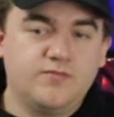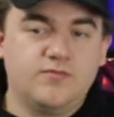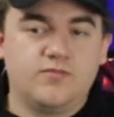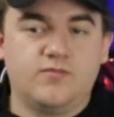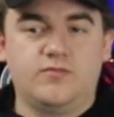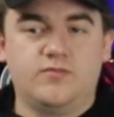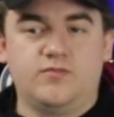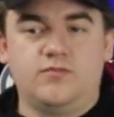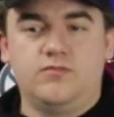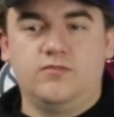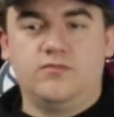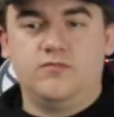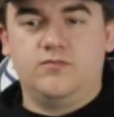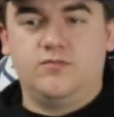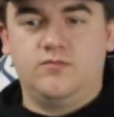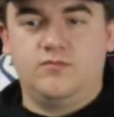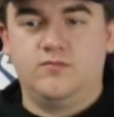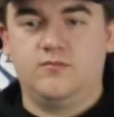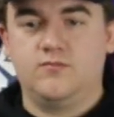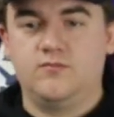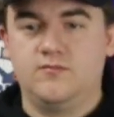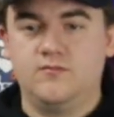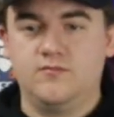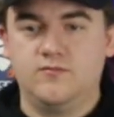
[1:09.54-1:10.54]

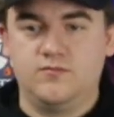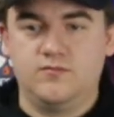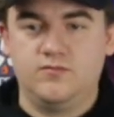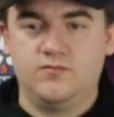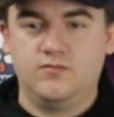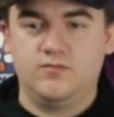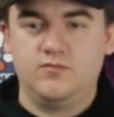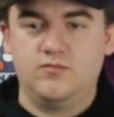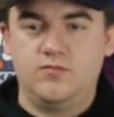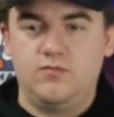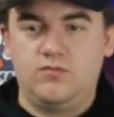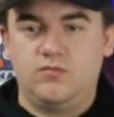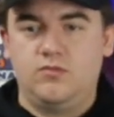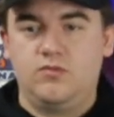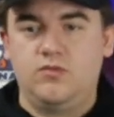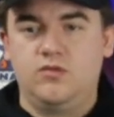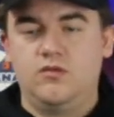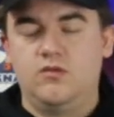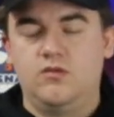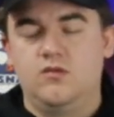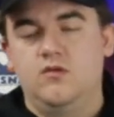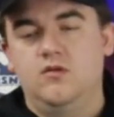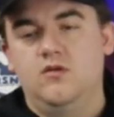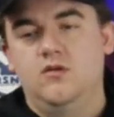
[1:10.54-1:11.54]

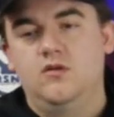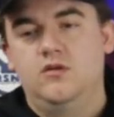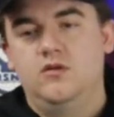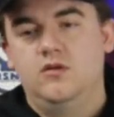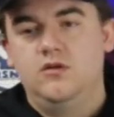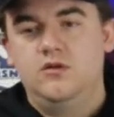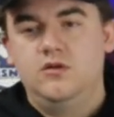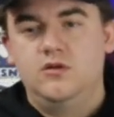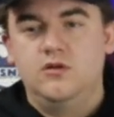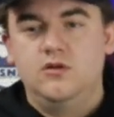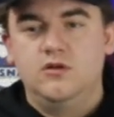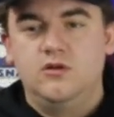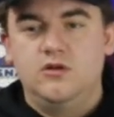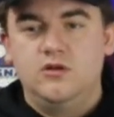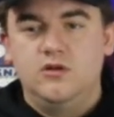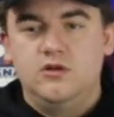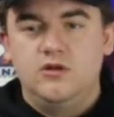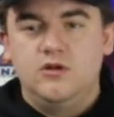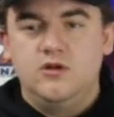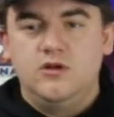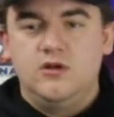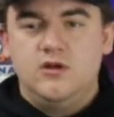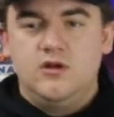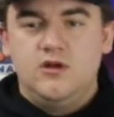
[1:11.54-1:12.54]

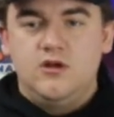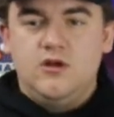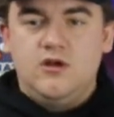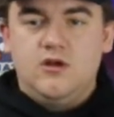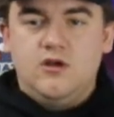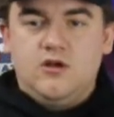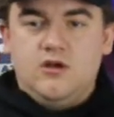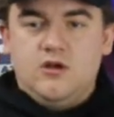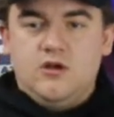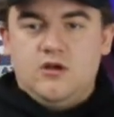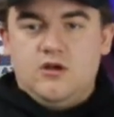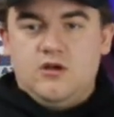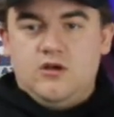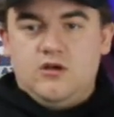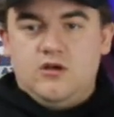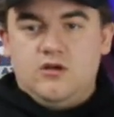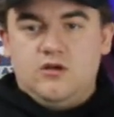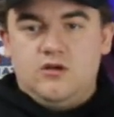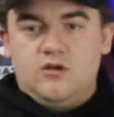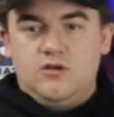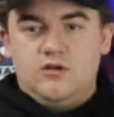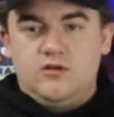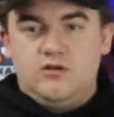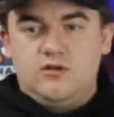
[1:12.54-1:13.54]

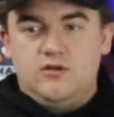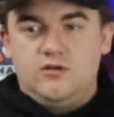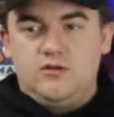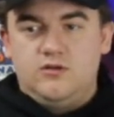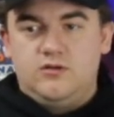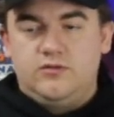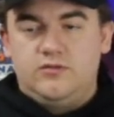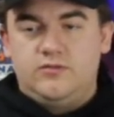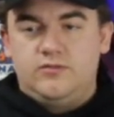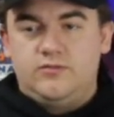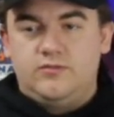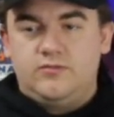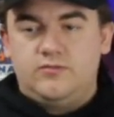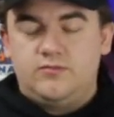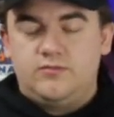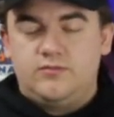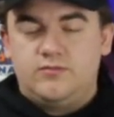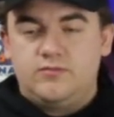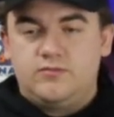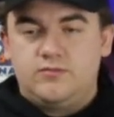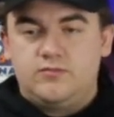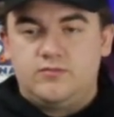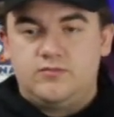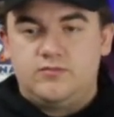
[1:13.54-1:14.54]

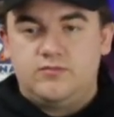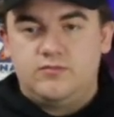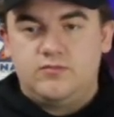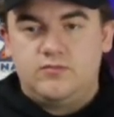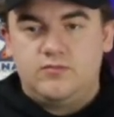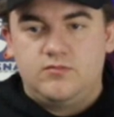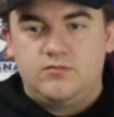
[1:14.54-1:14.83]
No words are spoken by the person on screen.